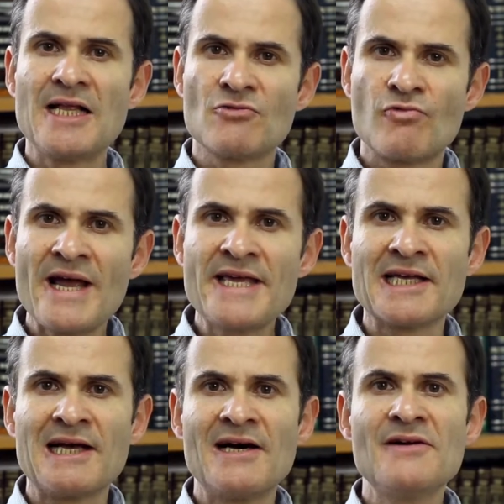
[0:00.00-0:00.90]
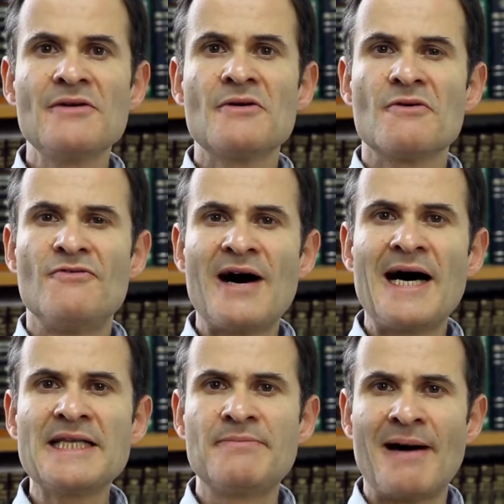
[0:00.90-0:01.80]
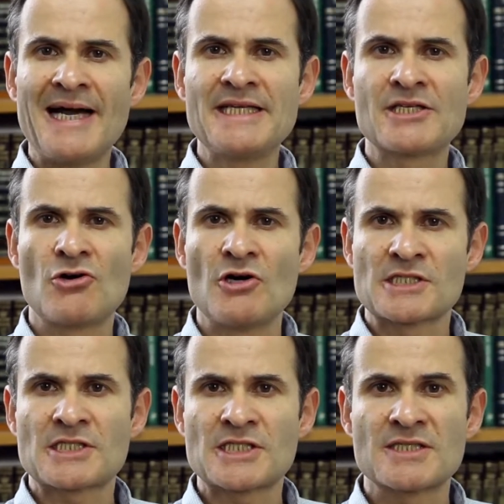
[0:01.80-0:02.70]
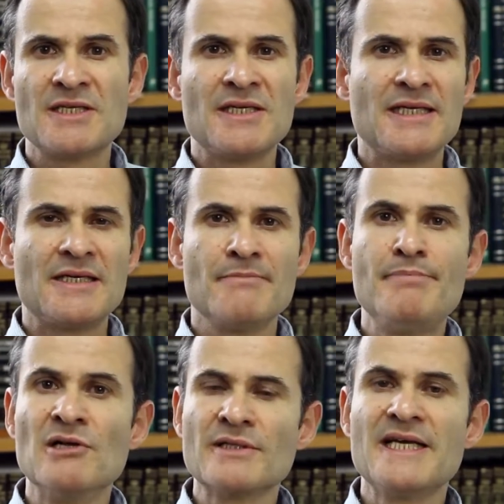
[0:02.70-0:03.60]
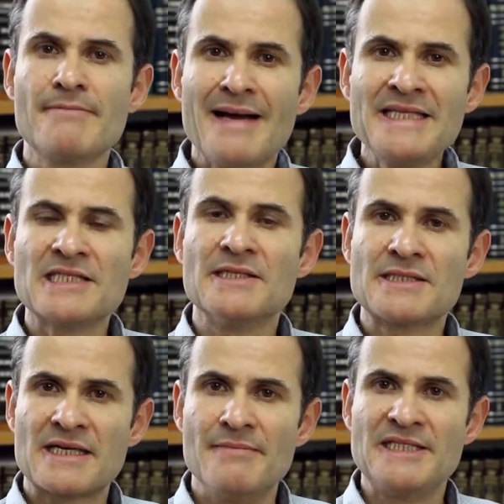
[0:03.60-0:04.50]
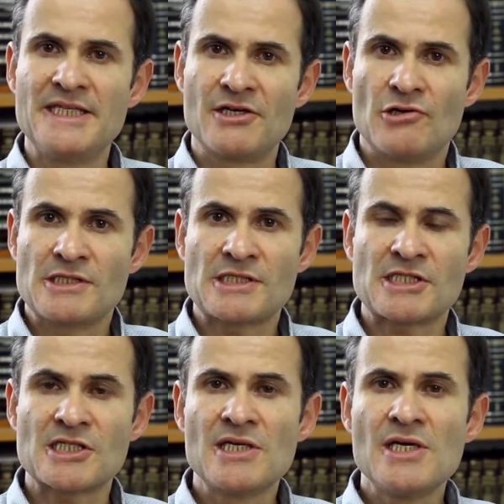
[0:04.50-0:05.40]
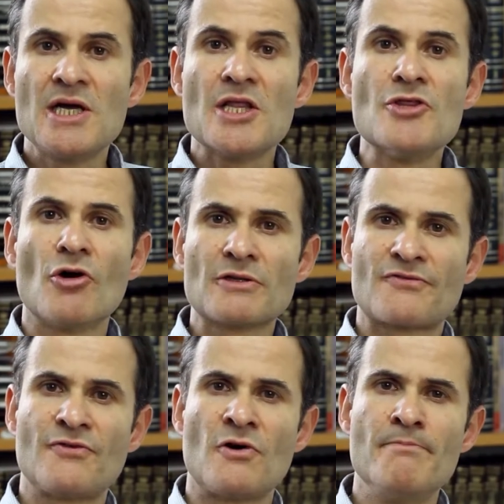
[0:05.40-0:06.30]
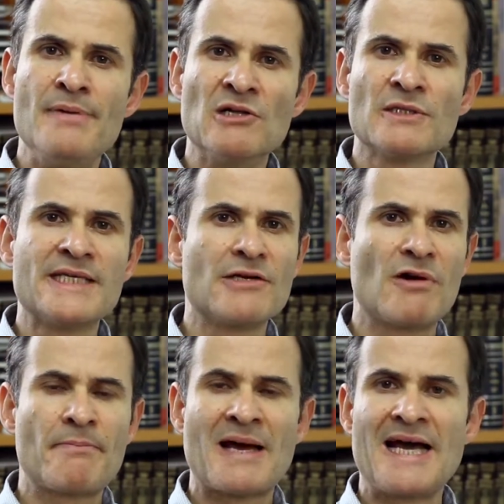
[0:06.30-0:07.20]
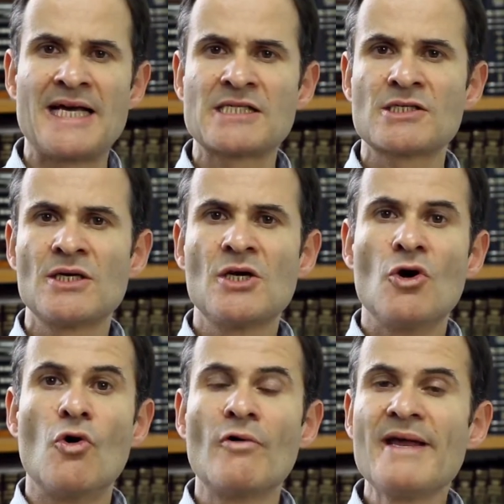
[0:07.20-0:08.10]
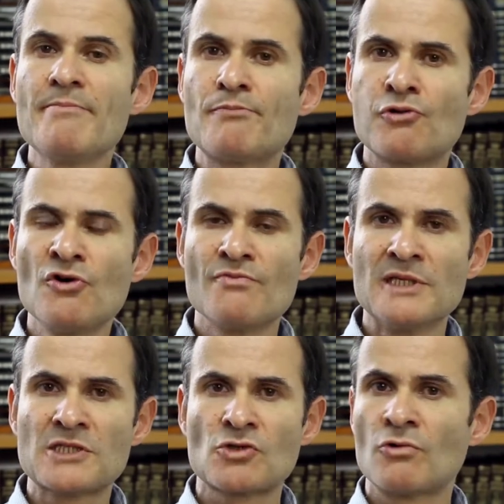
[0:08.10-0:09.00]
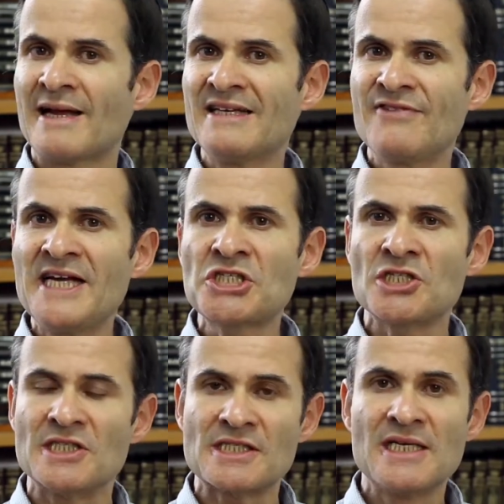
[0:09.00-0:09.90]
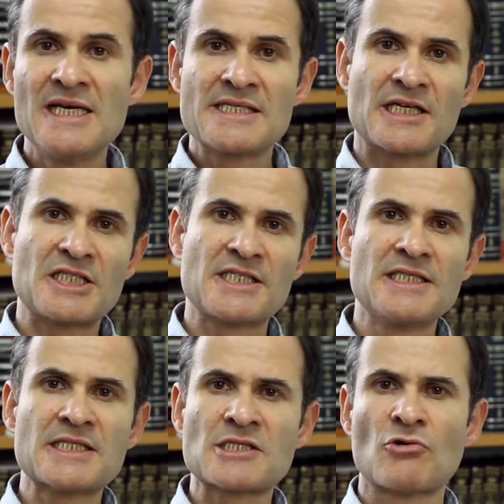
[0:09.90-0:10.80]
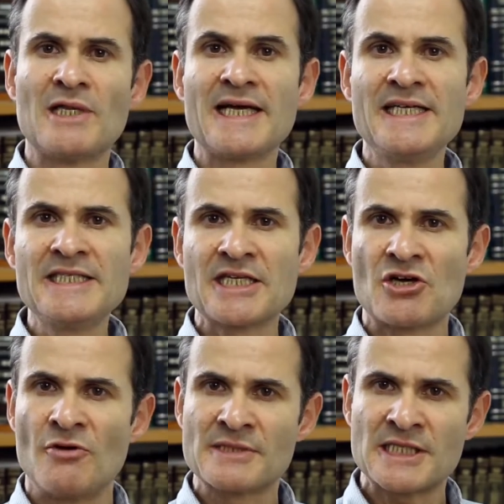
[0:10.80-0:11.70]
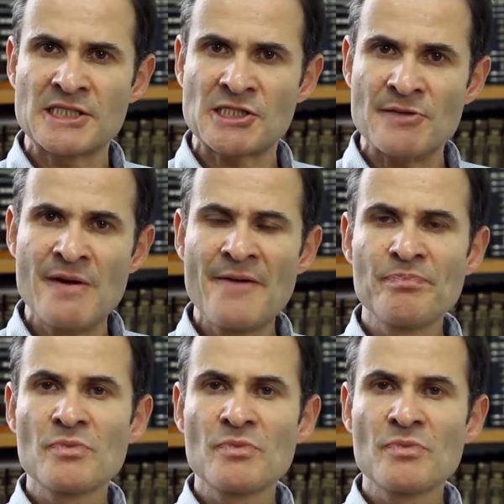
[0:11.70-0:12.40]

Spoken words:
and regular va'ad bayit costs, building maintenance committee costs, not for building repairs or improvements or renovations, such as installing an intercom system